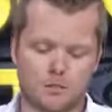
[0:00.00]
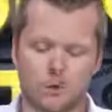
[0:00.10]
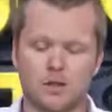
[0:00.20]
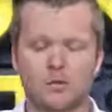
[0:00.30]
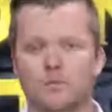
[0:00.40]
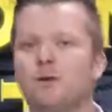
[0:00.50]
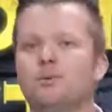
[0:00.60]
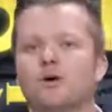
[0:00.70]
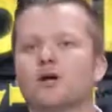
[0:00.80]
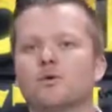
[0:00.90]
you. When we
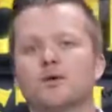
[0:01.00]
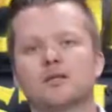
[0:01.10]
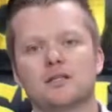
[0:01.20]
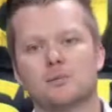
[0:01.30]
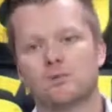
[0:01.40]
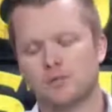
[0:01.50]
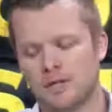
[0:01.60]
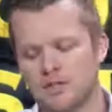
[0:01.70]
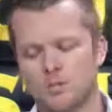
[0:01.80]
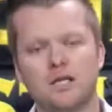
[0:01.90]
put our curriculum in
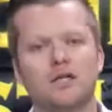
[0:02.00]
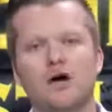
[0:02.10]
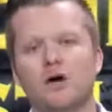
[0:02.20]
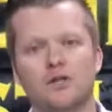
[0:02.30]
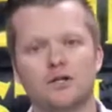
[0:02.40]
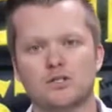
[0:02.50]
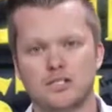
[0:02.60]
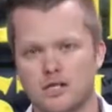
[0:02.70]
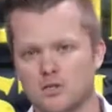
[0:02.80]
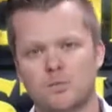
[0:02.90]
place, we know that your
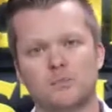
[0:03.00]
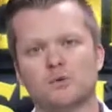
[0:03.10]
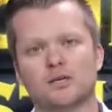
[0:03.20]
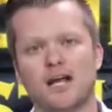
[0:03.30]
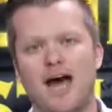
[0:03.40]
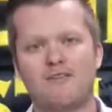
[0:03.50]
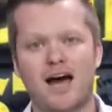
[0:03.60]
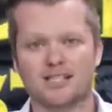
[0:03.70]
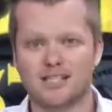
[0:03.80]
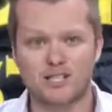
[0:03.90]
salespeople are going to have
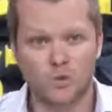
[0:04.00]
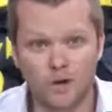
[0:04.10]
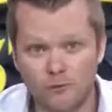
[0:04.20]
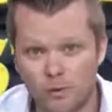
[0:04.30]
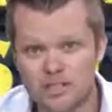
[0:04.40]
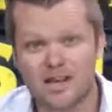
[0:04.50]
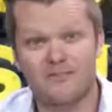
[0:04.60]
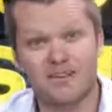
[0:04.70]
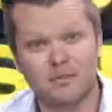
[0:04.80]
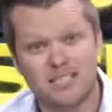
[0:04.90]
access 24
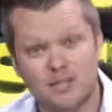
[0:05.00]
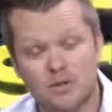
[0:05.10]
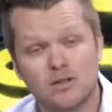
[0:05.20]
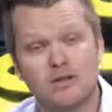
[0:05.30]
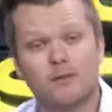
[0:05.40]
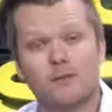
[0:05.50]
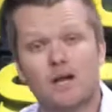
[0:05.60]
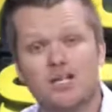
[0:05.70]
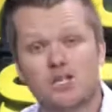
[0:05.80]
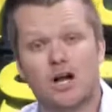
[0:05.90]
7 to material and
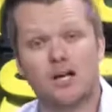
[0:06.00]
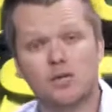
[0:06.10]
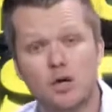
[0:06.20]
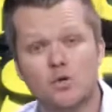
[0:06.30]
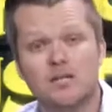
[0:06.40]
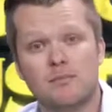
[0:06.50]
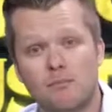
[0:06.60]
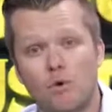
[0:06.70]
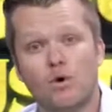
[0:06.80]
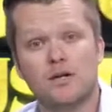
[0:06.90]
information on closing
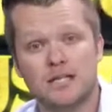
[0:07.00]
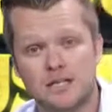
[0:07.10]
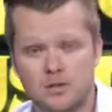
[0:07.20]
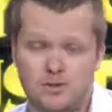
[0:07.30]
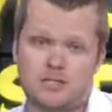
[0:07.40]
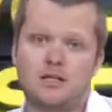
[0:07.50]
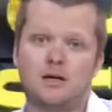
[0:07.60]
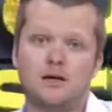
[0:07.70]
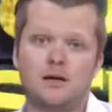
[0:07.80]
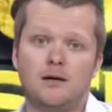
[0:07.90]
more deals.
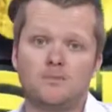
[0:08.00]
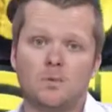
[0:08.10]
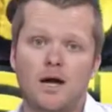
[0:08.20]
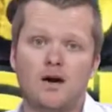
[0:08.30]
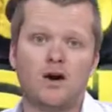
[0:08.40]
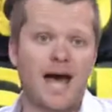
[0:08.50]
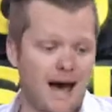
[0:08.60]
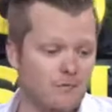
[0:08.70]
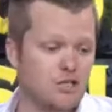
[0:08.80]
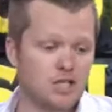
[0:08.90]
Right? Our
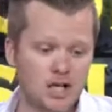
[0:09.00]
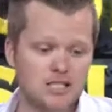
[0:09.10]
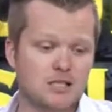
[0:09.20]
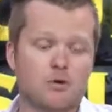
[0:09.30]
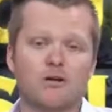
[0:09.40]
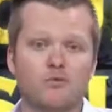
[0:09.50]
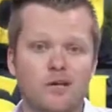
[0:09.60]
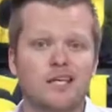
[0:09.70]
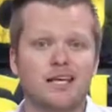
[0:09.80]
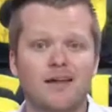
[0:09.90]
average customer, if
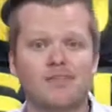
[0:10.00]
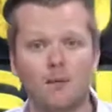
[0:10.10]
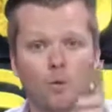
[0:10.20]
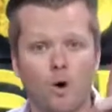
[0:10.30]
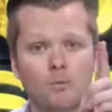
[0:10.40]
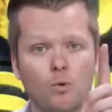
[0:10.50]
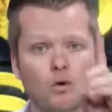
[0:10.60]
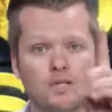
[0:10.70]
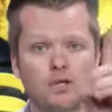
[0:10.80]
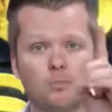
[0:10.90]
we could get them one
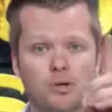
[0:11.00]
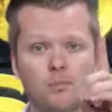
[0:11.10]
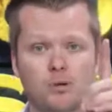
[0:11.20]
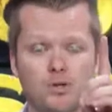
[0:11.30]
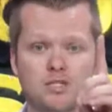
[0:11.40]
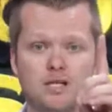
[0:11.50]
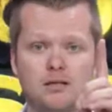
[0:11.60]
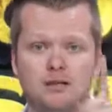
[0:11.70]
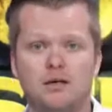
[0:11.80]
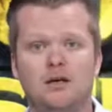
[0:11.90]
more deal per
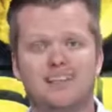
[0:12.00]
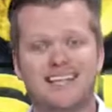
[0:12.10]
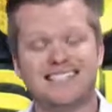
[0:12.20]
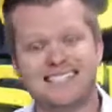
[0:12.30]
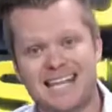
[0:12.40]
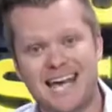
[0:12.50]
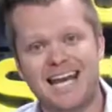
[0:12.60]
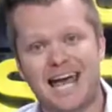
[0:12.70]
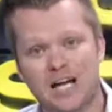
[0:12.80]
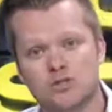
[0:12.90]
person, that's
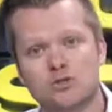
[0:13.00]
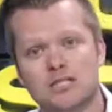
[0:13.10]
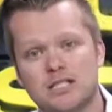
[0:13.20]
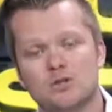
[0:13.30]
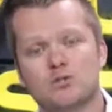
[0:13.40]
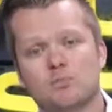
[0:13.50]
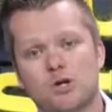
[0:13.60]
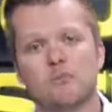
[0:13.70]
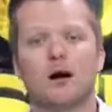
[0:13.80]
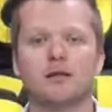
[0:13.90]
10 extra deals
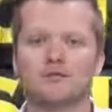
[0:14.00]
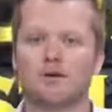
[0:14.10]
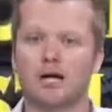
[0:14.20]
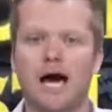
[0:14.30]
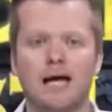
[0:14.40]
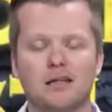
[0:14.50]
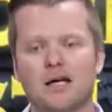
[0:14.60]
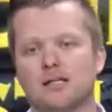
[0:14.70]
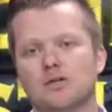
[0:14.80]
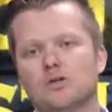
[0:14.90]
per month for a guy
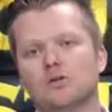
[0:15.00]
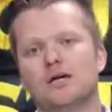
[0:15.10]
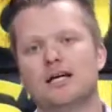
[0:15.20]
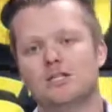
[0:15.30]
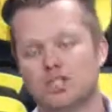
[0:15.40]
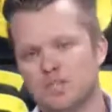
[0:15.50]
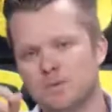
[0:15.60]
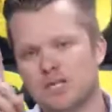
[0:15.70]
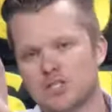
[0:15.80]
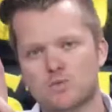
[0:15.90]
like you just
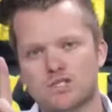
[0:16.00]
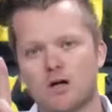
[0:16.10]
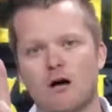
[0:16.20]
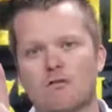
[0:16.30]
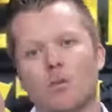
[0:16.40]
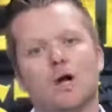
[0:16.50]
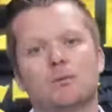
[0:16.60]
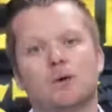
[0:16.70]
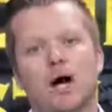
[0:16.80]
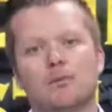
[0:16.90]
because we solve
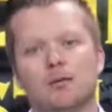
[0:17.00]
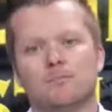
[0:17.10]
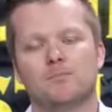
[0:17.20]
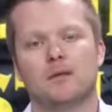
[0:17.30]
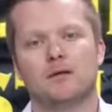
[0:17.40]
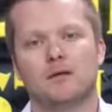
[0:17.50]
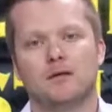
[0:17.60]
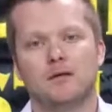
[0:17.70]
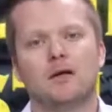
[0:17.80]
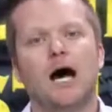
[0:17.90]
one problem.
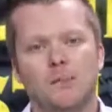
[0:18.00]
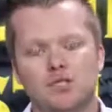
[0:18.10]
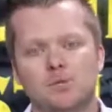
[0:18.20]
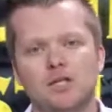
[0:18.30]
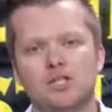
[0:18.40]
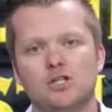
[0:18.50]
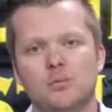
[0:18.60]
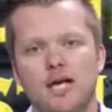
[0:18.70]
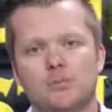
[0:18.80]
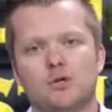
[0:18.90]
How much money do you
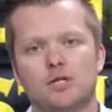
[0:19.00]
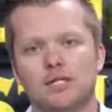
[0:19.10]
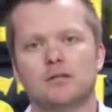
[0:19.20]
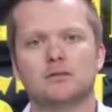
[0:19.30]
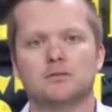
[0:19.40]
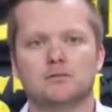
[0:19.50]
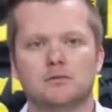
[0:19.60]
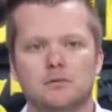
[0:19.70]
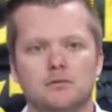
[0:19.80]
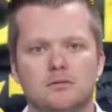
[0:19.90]
make per deal?
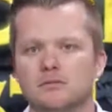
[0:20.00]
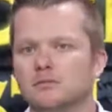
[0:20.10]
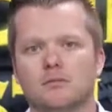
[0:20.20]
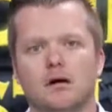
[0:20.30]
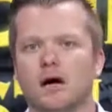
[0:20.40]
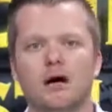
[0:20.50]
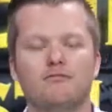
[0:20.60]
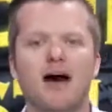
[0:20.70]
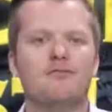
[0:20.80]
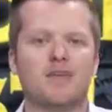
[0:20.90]
Uh,
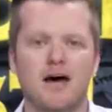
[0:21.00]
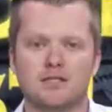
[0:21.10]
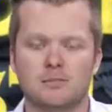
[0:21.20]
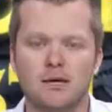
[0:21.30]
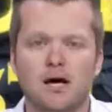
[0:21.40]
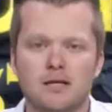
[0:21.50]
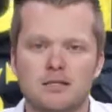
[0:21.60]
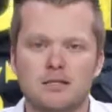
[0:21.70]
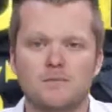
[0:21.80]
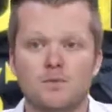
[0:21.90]
5,000
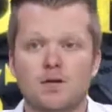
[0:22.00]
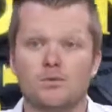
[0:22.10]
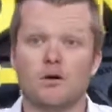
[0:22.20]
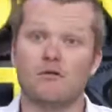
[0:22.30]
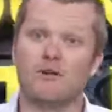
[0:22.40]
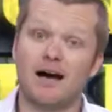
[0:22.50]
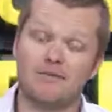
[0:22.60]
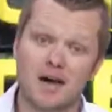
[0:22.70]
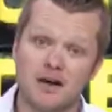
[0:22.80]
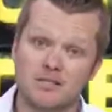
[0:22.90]
bucks. Well,
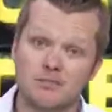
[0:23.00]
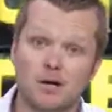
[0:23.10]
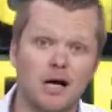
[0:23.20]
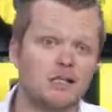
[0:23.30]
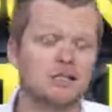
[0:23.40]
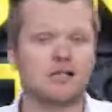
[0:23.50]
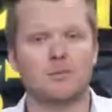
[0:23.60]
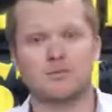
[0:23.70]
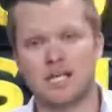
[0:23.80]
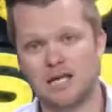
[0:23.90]
5,000 bucks
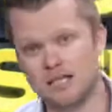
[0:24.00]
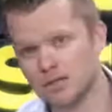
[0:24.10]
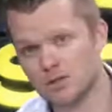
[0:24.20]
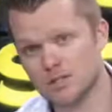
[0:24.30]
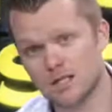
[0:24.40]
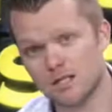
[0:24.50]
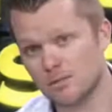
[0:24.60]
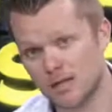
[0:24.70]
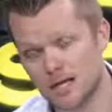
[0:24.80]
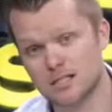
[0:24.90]
times 10 deals that
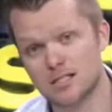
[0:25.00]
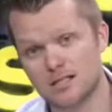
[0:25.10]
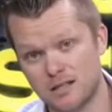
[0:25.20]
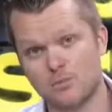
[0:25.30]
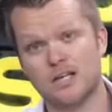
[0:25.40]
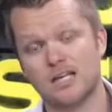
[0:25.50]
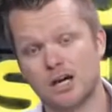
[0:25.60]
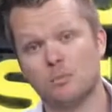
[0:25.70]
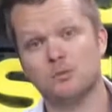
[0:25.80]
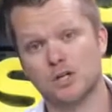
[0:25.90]
you missed that we can
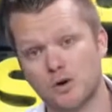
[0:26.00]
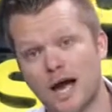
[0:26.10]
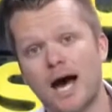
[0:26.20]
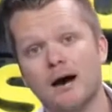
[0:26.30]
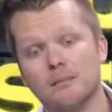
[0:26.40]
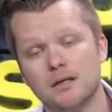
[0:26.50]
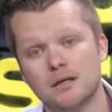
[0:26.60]
help you grab,